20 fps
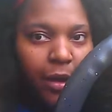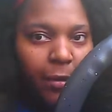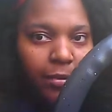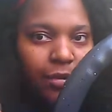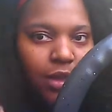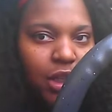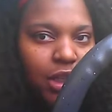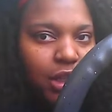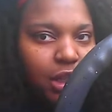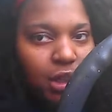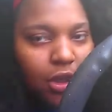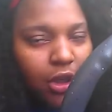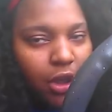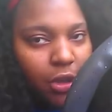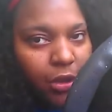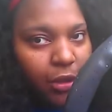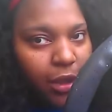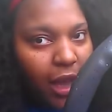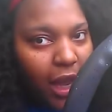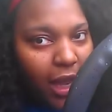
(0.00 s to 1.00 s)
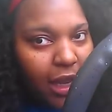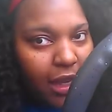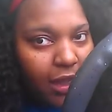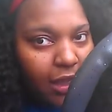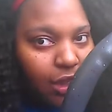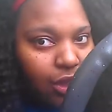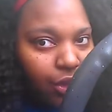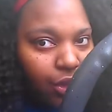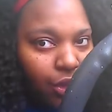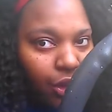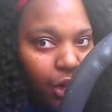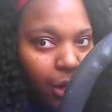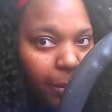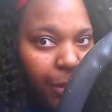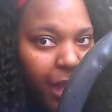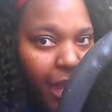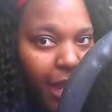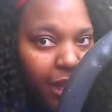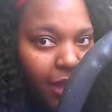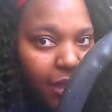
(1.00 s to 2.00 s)
Just to show you guys the curl
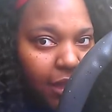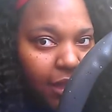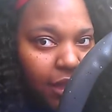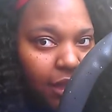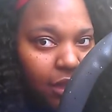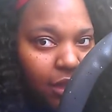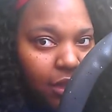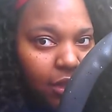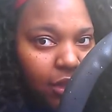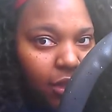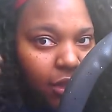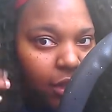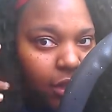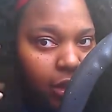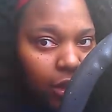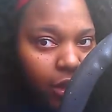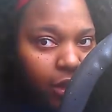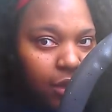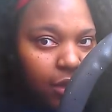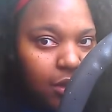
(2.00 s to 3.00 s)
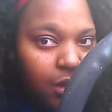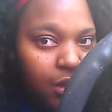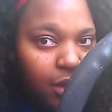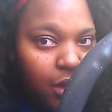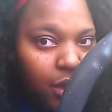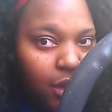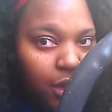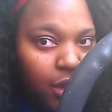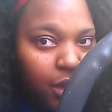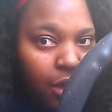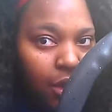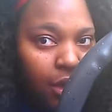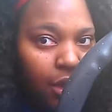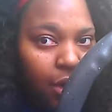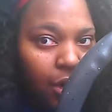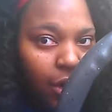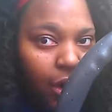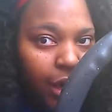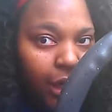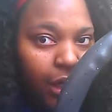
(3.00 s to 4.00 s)
patterns, this is the curls
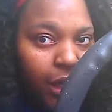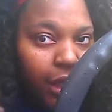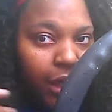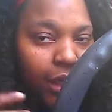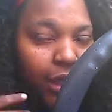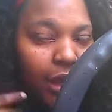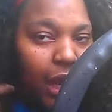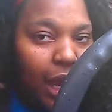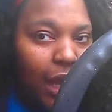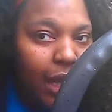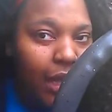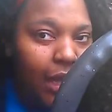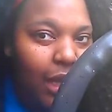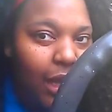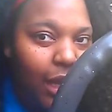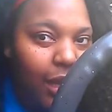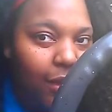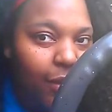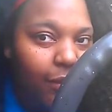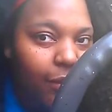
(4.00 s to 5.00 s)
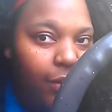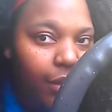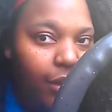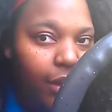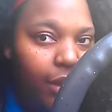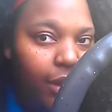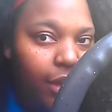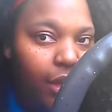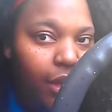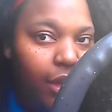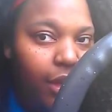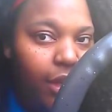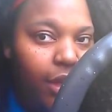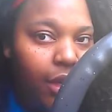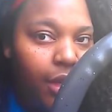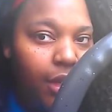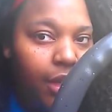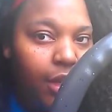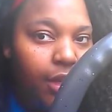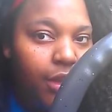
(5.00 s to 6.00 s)
on it. I love
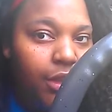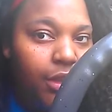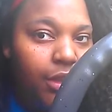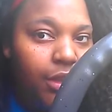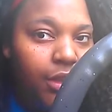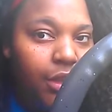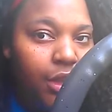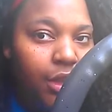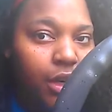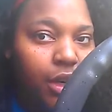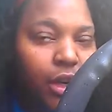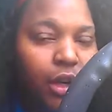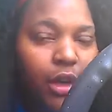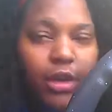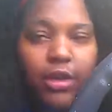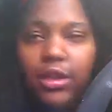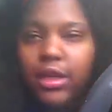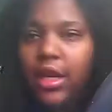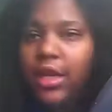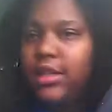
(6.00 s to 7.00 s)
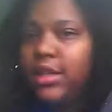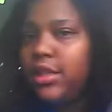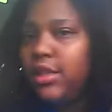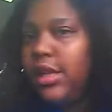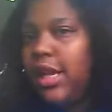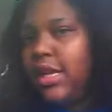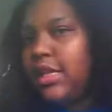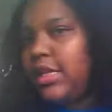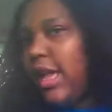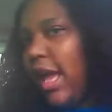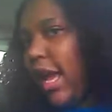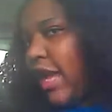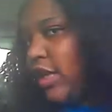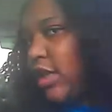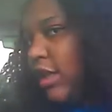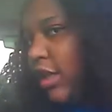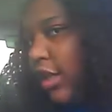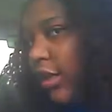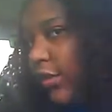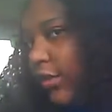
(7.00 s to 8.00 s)
the curls because it's
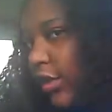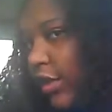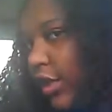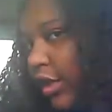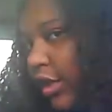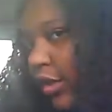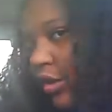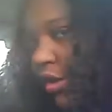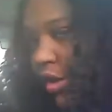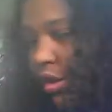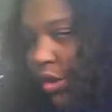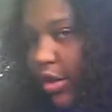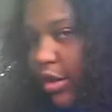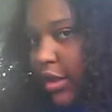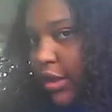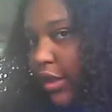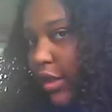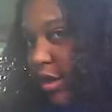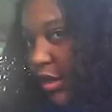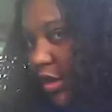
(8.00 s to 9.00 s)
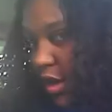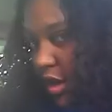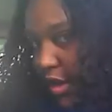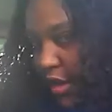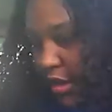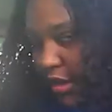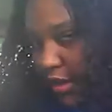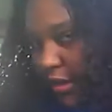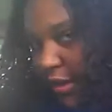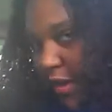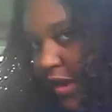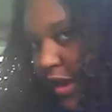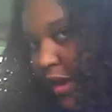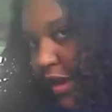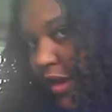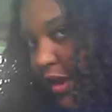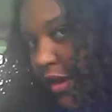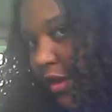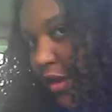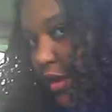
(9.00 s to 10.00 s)
actually really curly,
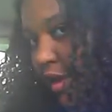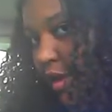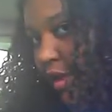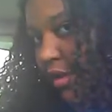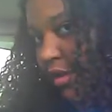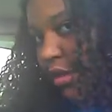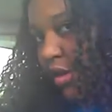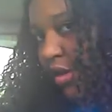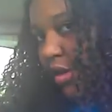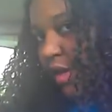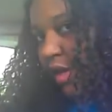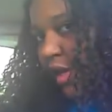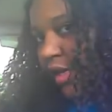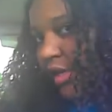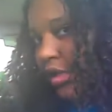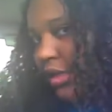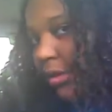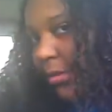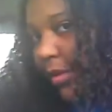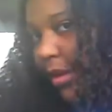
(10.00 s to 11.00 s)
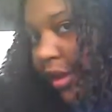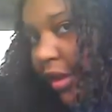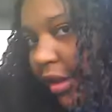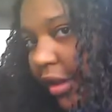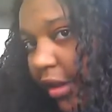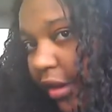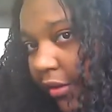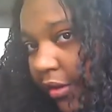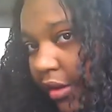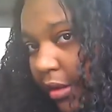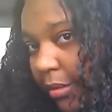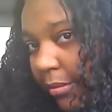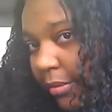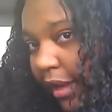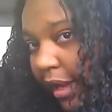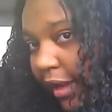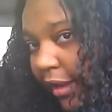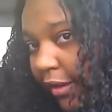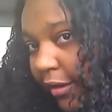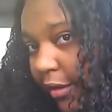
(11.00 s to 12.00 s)
and that's some of the hair in the
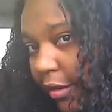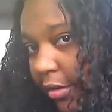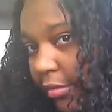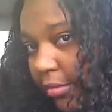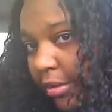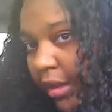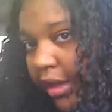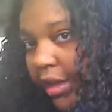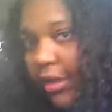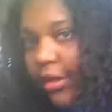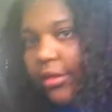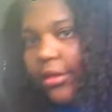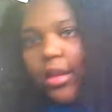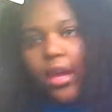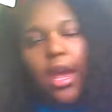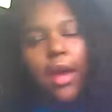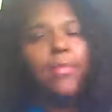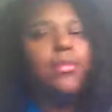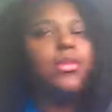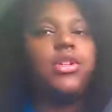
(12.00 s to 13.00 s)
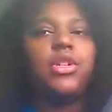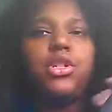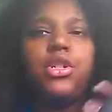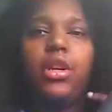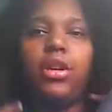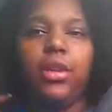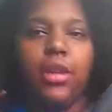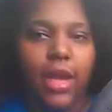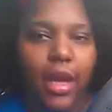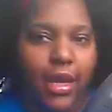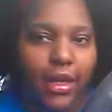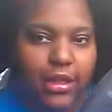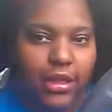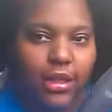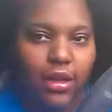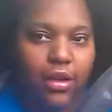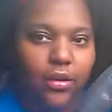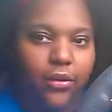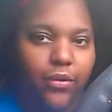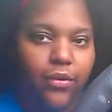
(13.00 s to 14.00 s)
back. But I'm gonna just show you guys
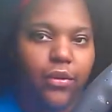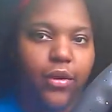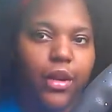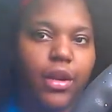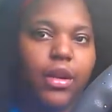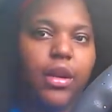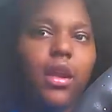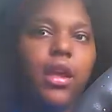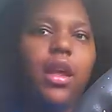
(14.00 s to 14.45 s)
in the front.